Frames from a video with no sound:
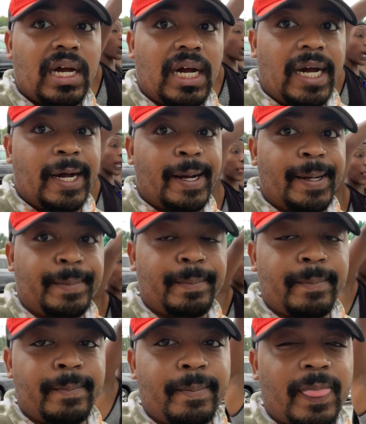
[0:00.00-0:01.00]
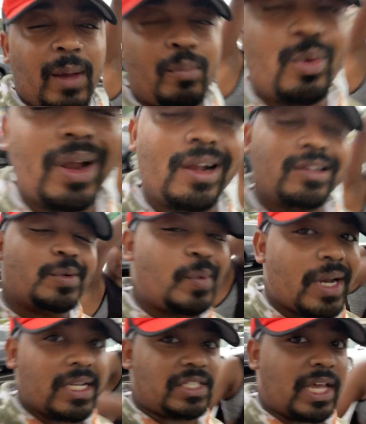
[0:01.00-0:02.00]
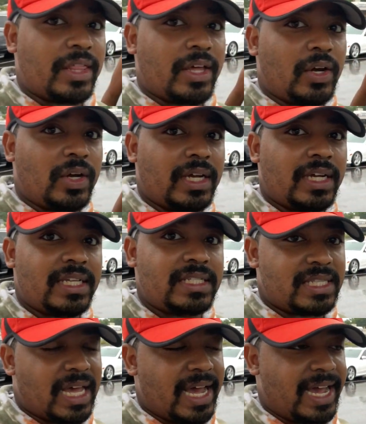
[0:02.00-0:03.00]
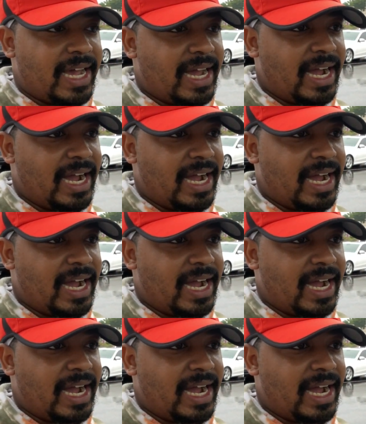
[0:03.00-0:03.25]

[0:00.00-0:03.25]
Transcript: Um, what I do want to say though is that